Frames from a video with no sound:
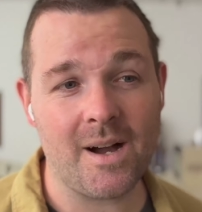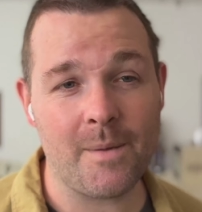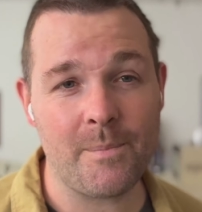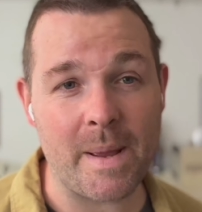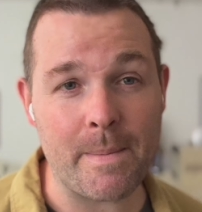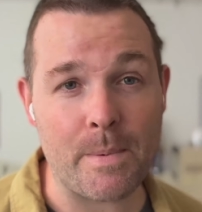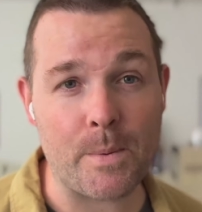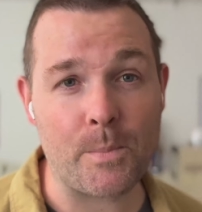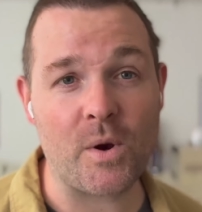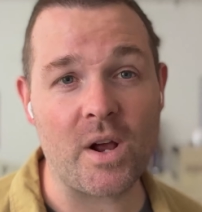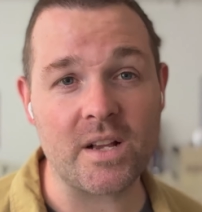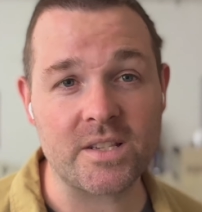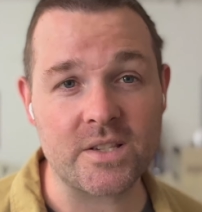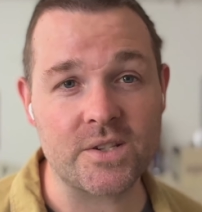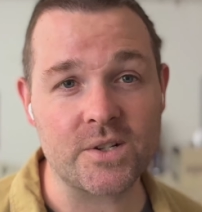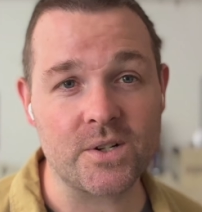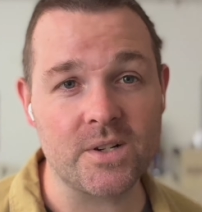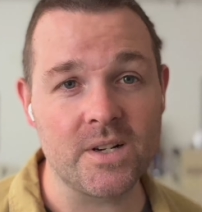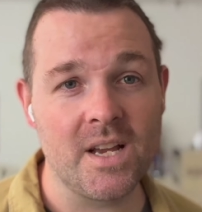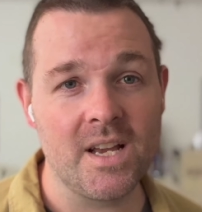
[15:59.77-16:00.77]
paper
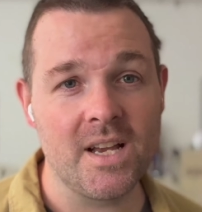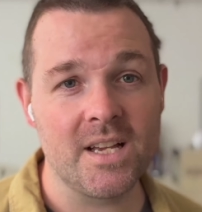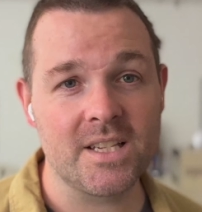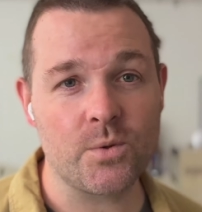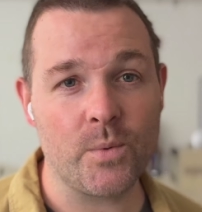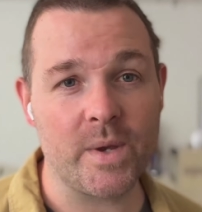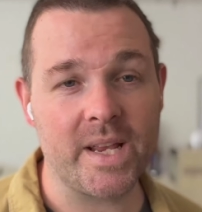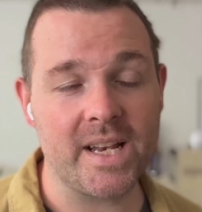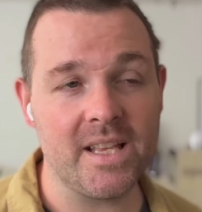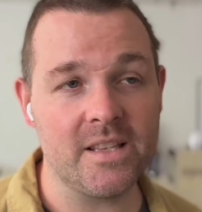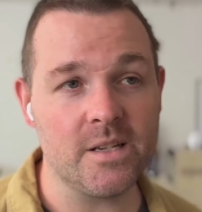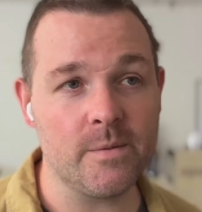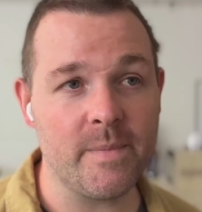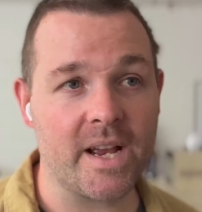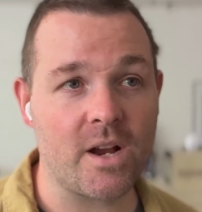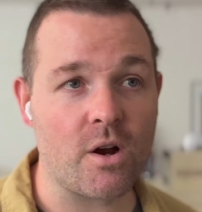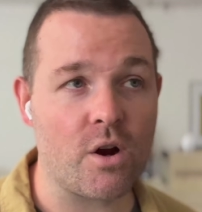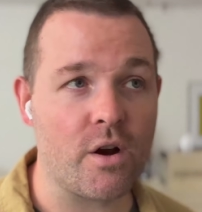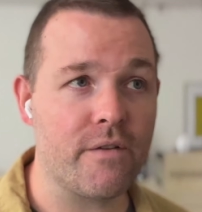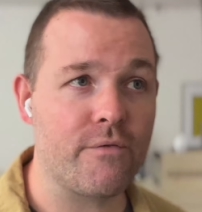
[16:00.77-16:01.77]
processor, so we can either
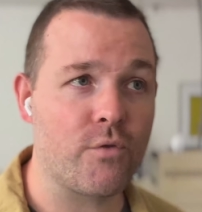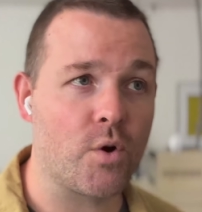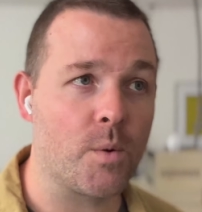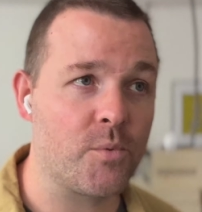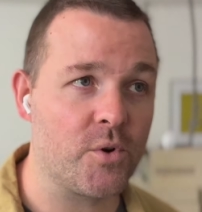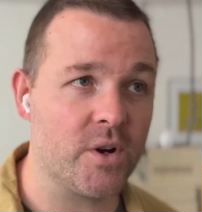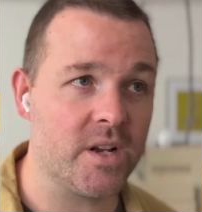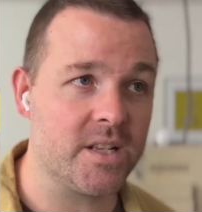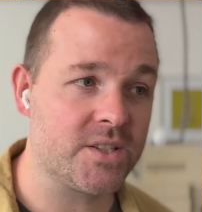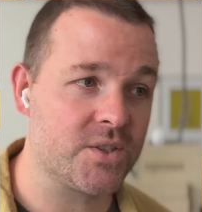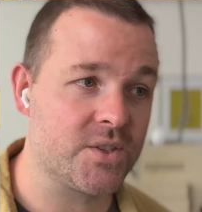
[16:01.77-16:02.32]
make RA4 prints